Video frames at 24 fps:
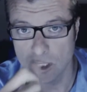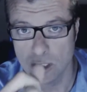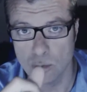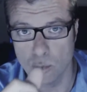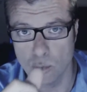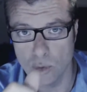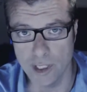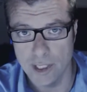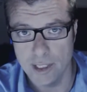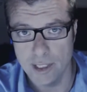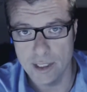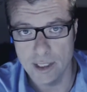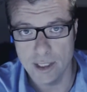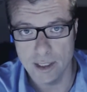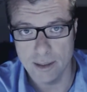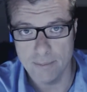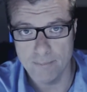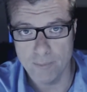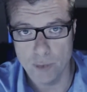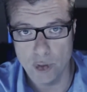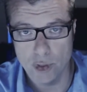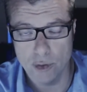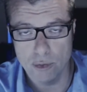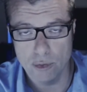
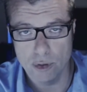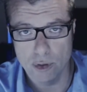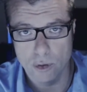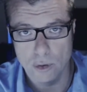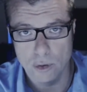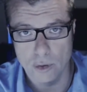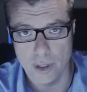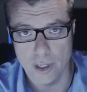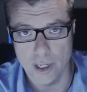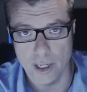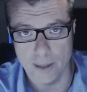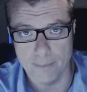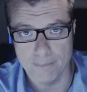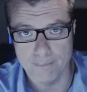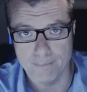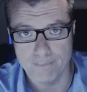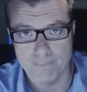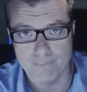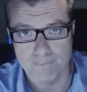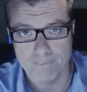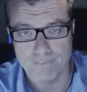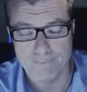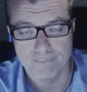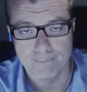When you were growing up,
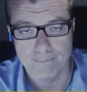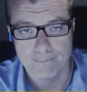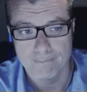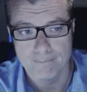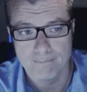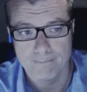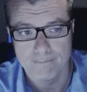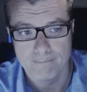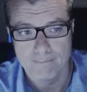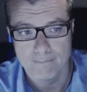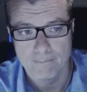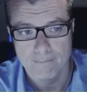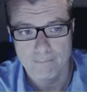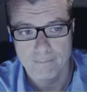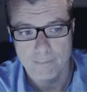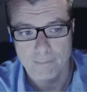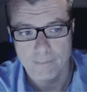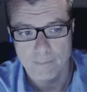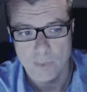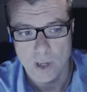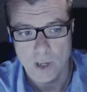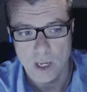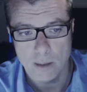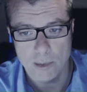
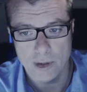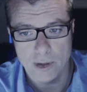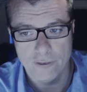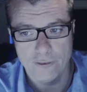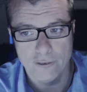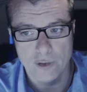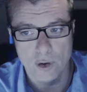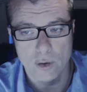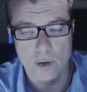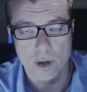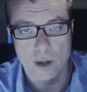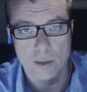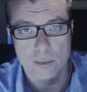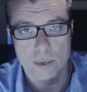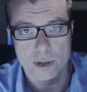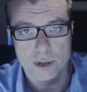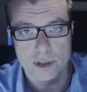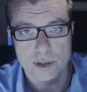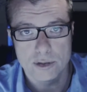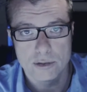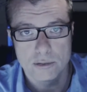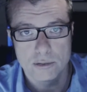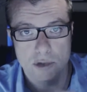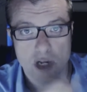how many phone
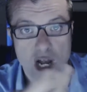numbers,